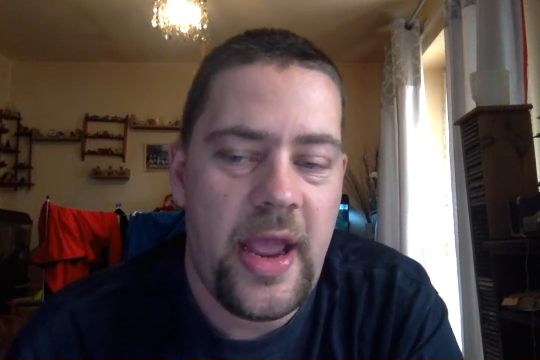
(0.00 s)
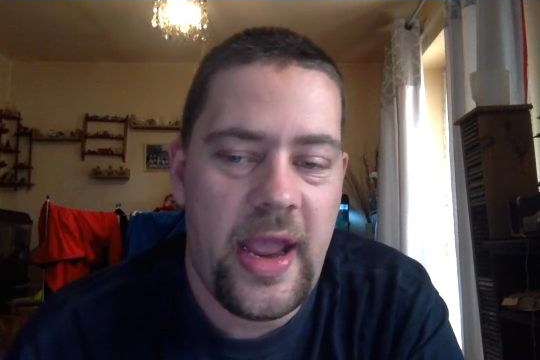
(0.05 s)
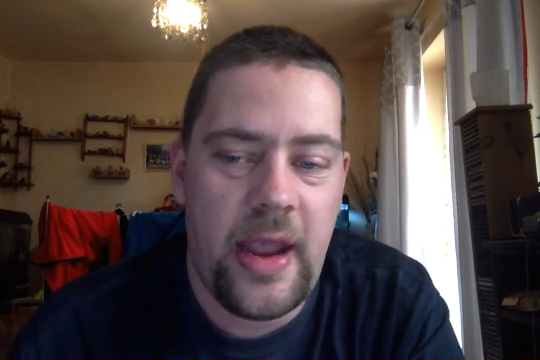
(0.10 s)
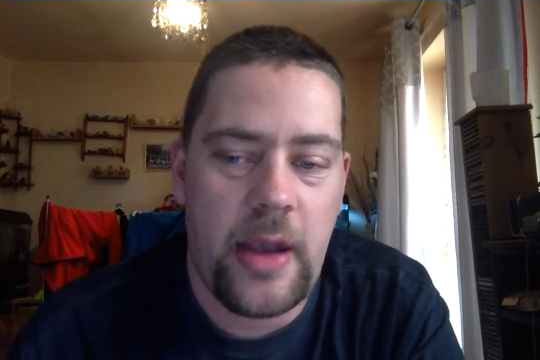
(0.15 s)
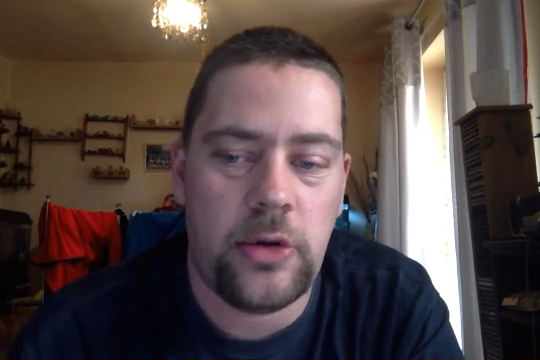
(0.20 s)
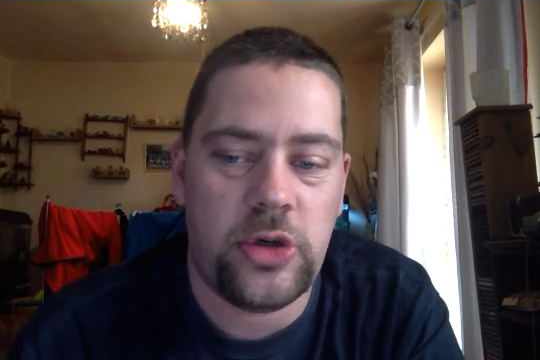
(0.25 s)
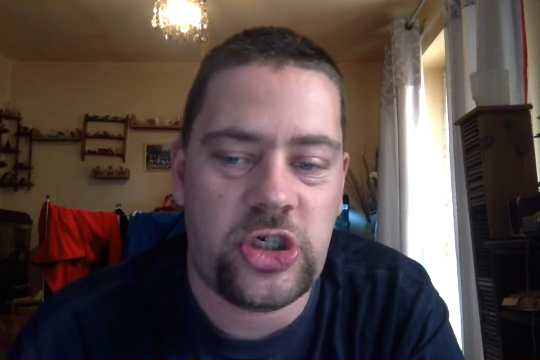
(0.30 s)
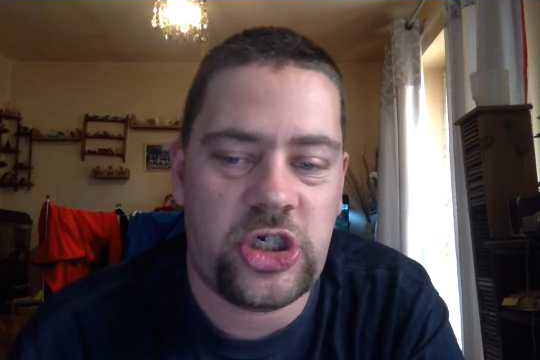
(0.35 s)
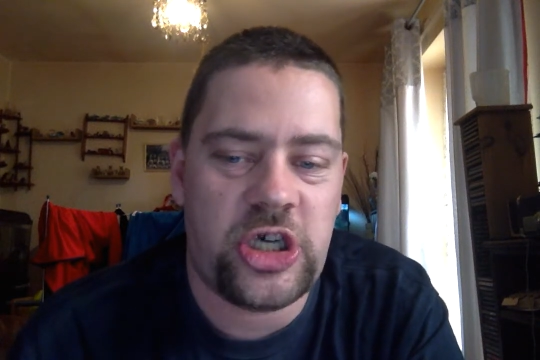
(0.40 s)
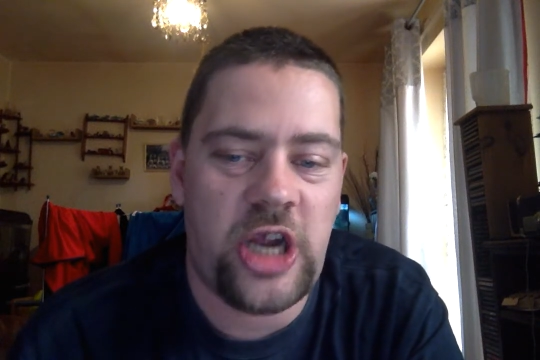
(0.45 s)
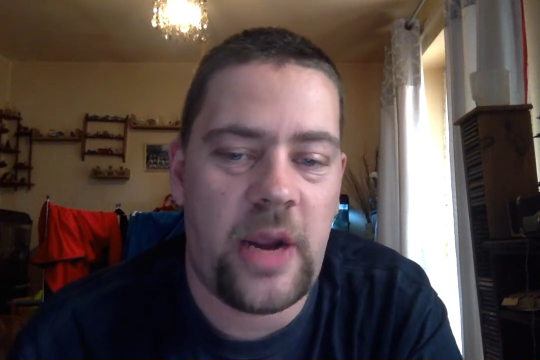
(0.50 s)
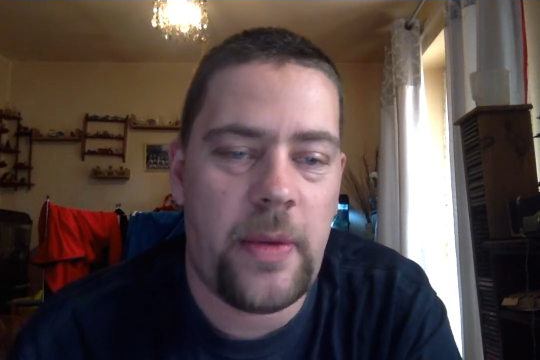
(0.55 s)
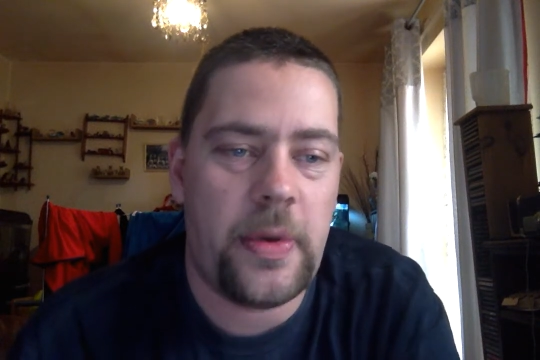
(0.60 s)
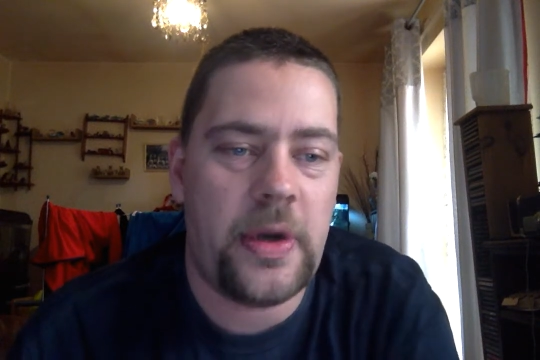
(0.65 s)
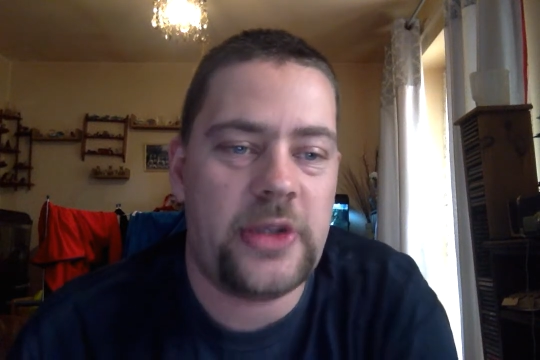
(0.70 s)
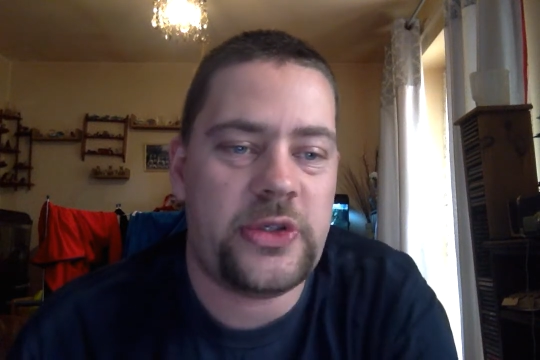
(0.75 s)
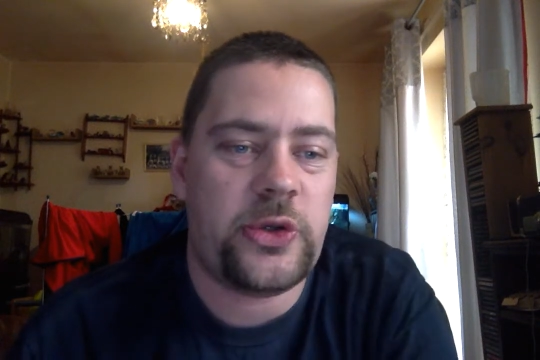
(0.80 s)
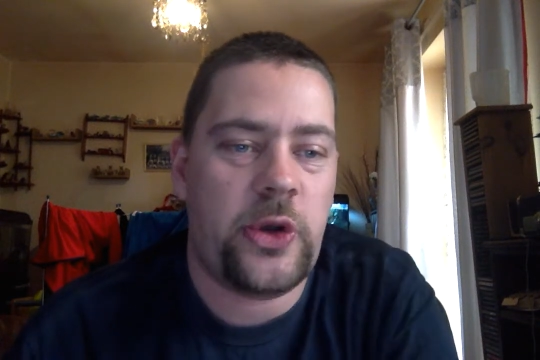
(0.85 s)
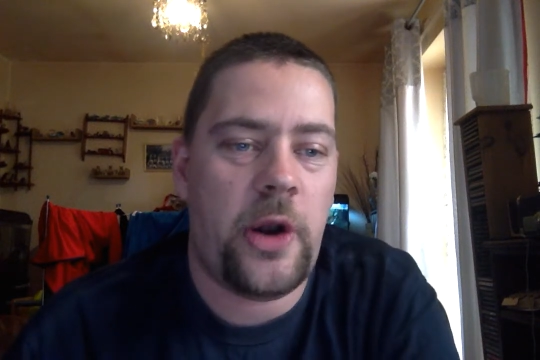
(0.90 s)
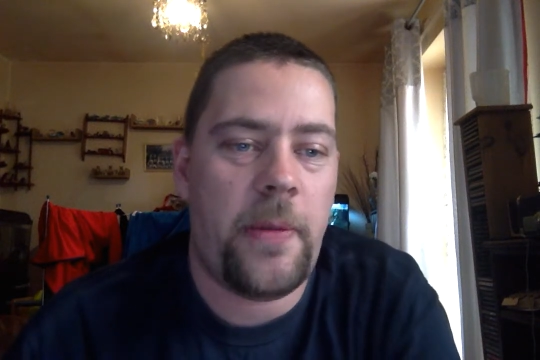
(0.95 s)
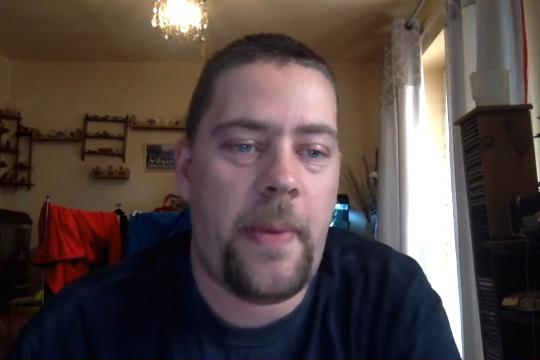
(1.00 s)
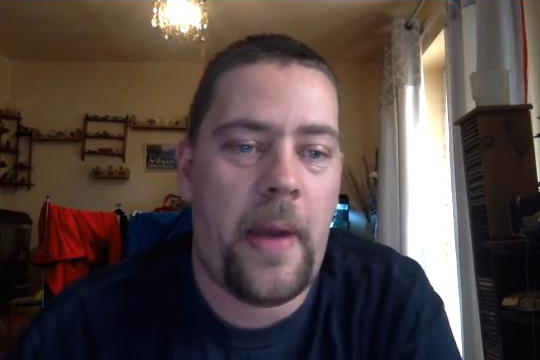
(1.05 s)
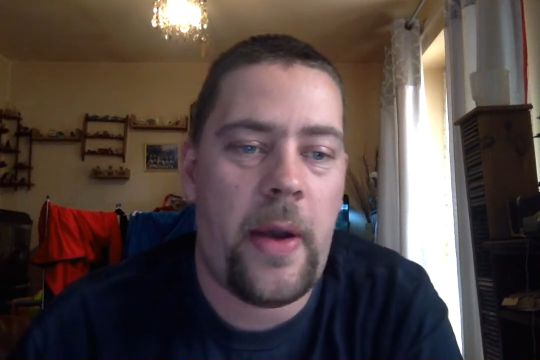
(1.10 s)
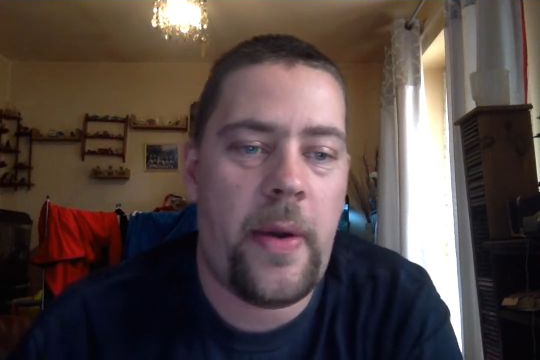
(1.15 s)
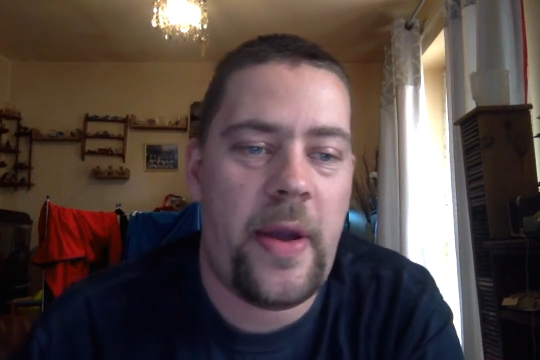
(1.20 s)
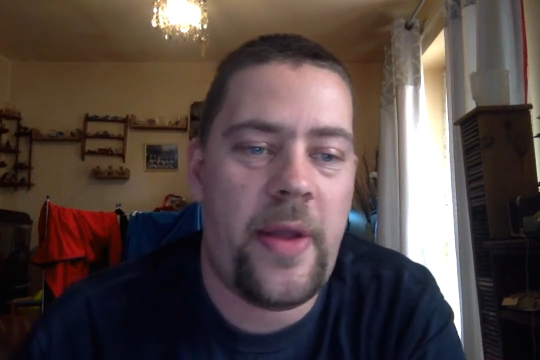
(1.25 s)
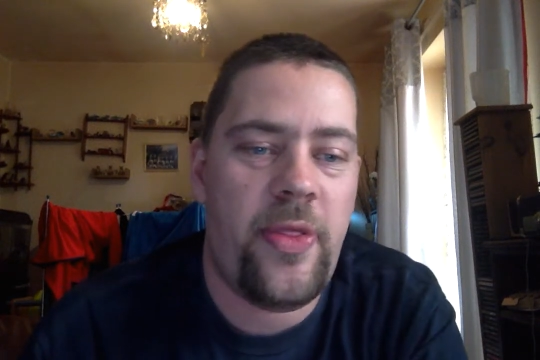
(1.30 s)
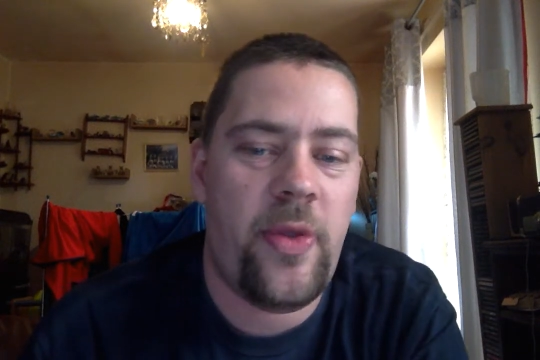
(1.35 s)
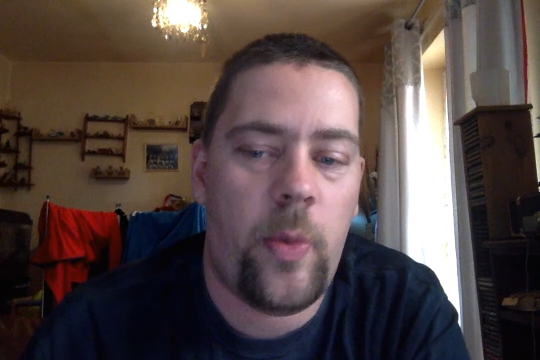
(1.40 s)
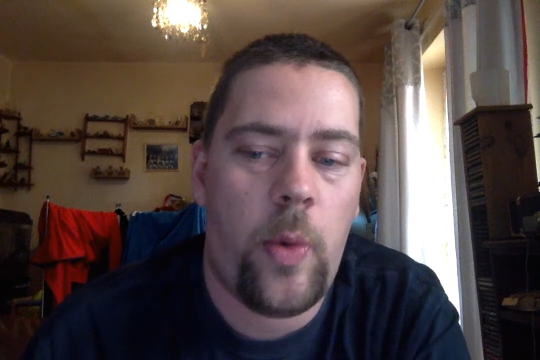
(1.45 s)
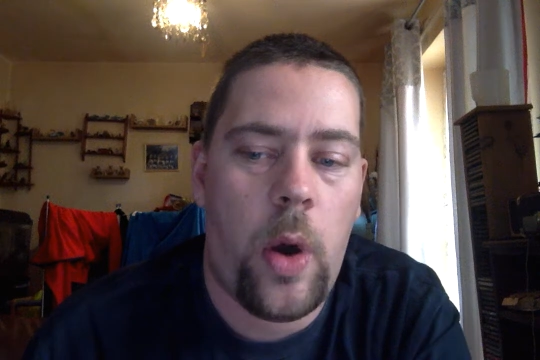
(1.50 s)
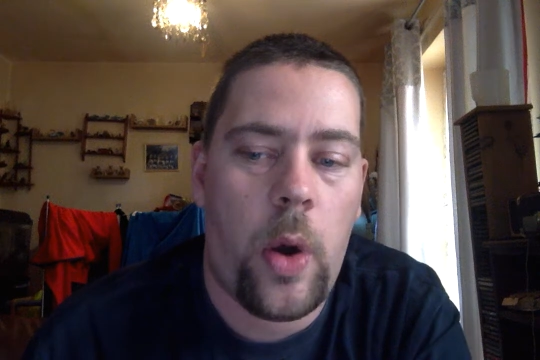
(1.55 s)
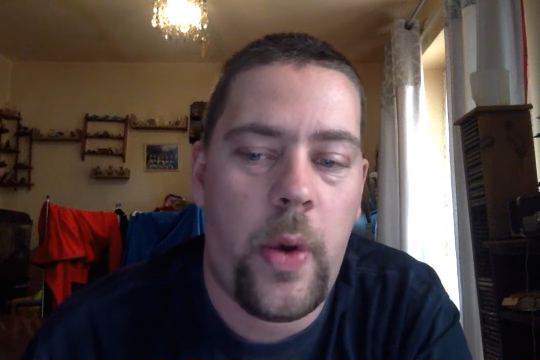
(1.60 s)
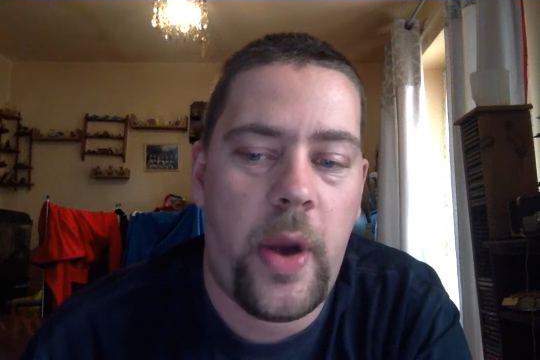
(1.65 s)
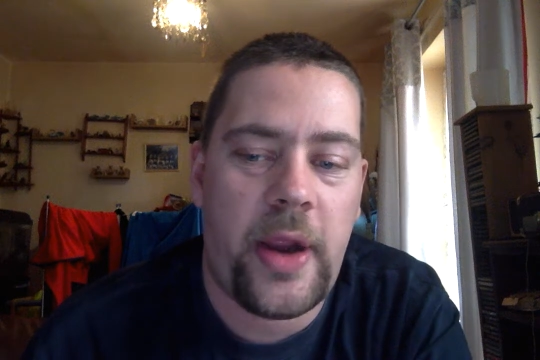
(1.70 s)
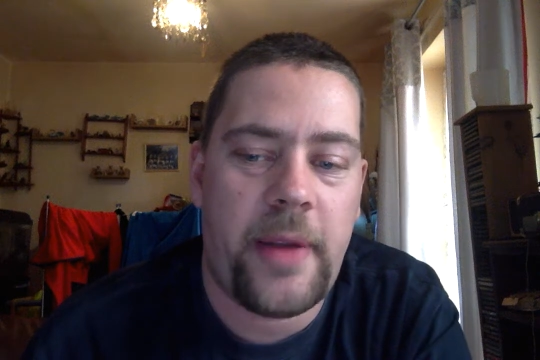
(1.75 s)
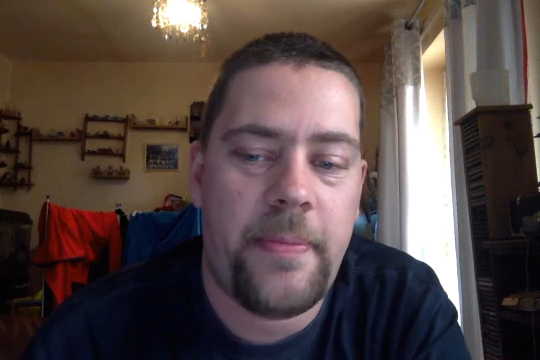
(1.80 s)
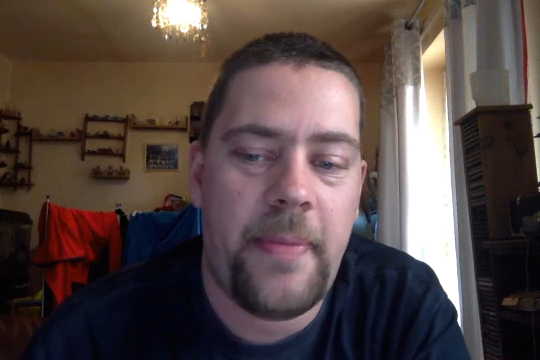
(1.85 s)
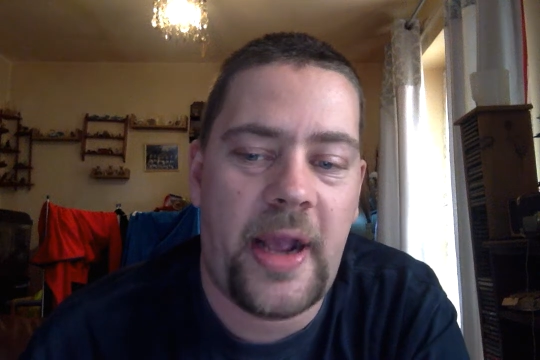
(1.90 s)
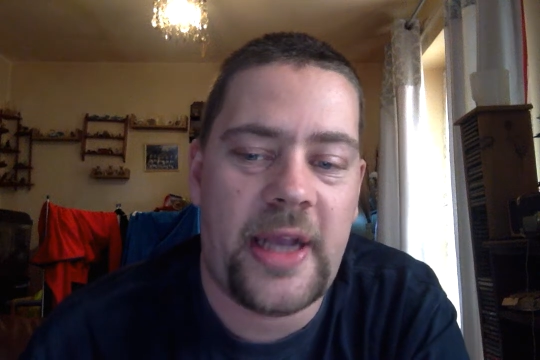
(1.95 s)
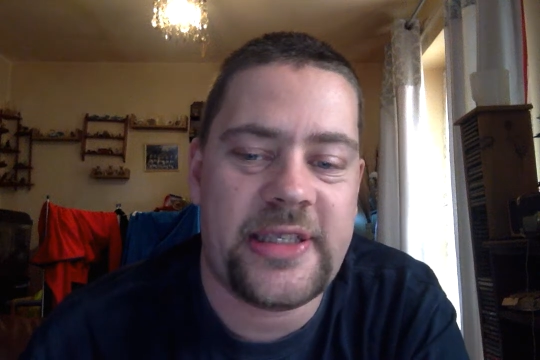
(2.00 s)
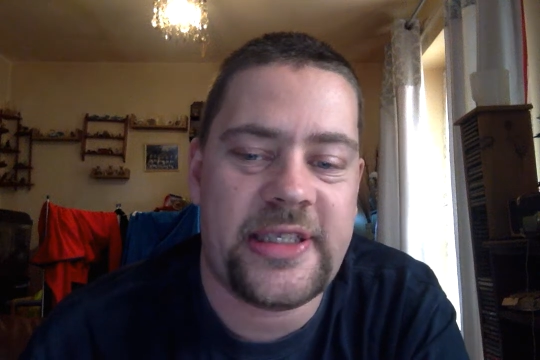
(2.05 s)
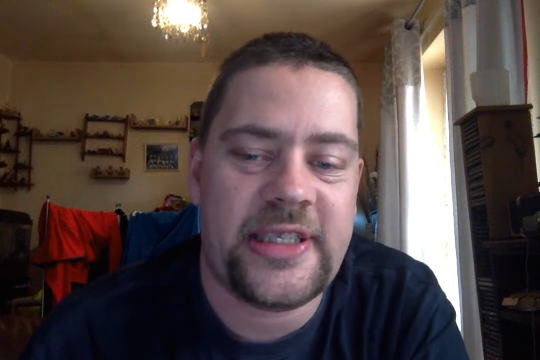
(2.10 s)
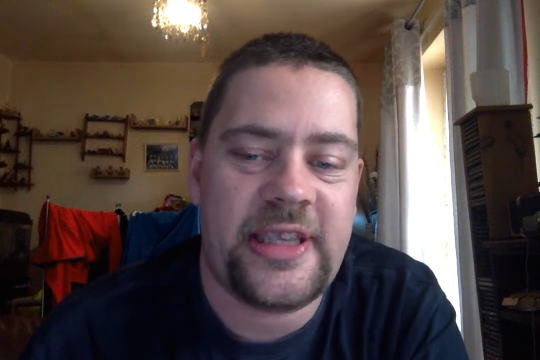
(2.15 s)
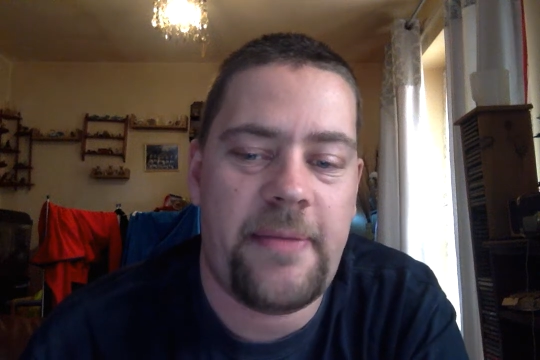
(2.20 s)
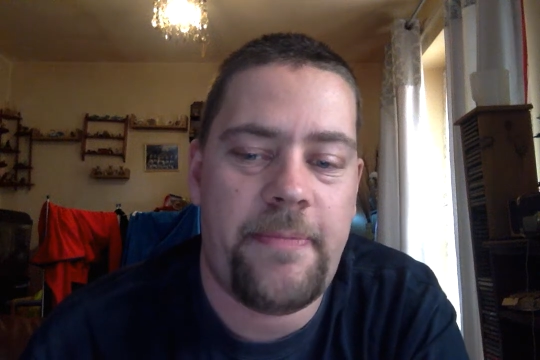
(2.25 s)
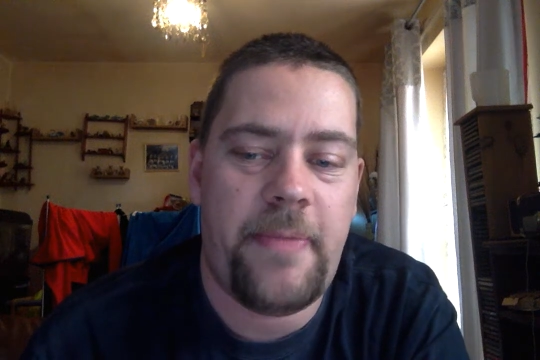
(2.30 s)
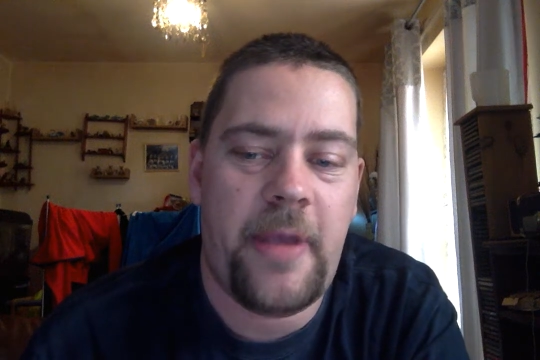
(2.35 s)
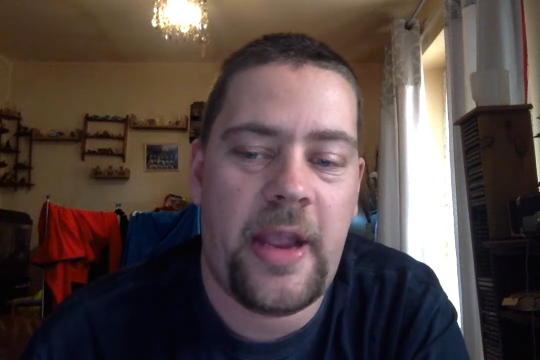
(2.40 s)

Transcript: it will show you what it's all about in the Warwick Massive.